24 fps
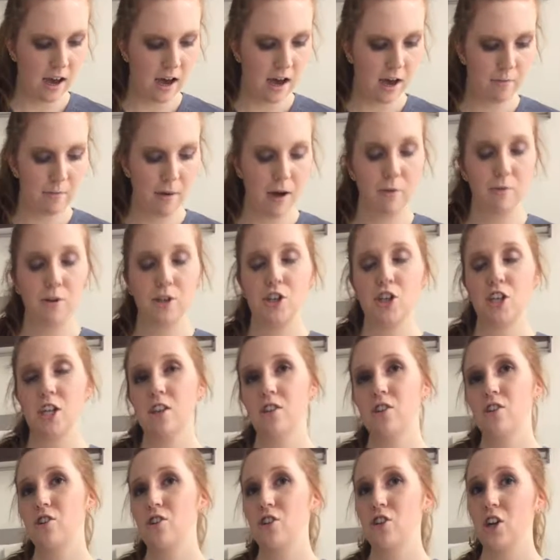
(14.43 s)
I would check
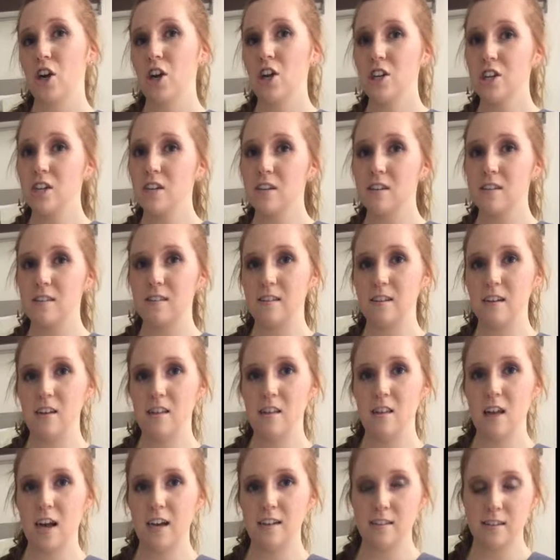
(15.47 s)
their chart to see
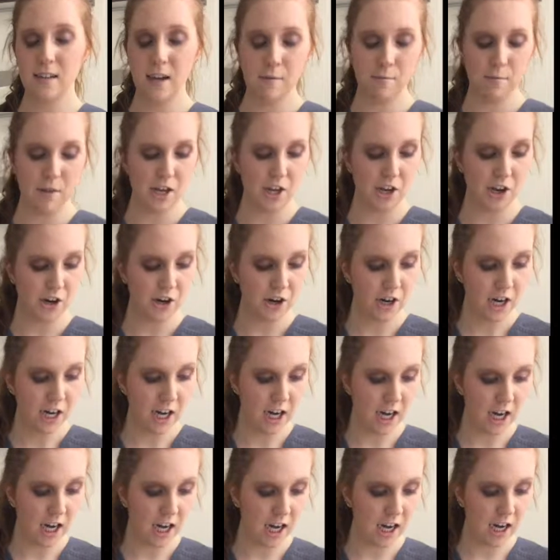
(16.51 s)
the last time they
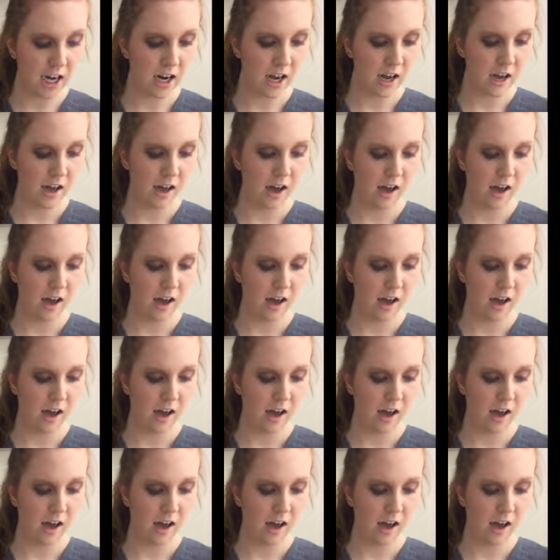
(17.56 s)
urinated,